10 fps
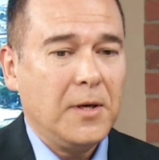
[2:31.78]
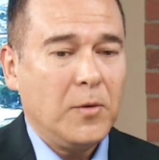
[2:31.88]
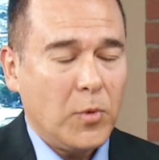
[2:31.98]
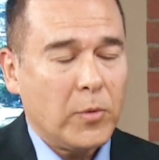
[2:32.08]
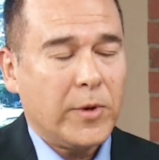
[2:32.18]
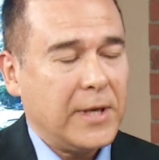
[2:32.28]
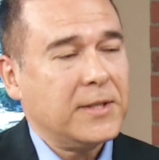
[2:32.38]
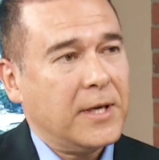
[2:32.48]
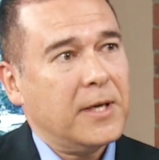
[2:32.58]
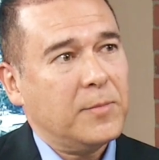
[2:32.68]
where we're at
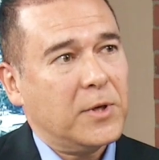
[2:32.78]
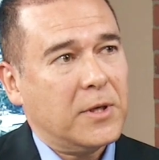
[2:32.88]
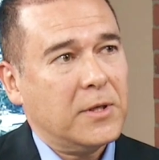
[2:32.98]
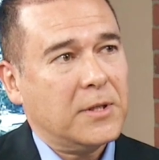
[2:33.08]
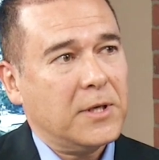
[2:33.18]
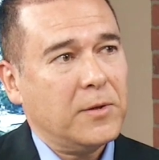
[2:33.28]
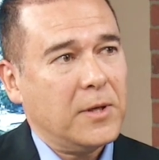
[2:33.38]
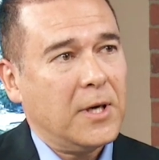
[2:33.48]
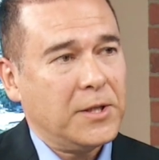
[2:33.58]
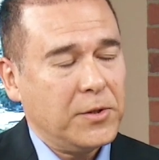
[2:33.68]
today because I do
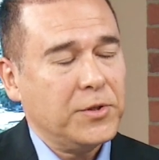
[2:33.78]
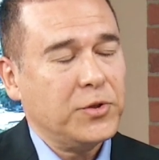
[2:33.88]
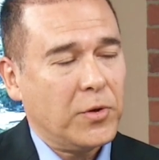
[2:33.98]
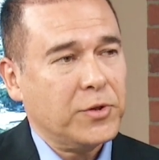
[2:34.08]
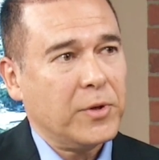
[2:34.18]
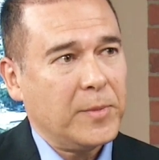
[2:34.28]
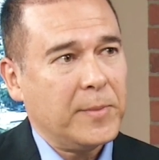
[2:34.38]
I do enjoy dreaming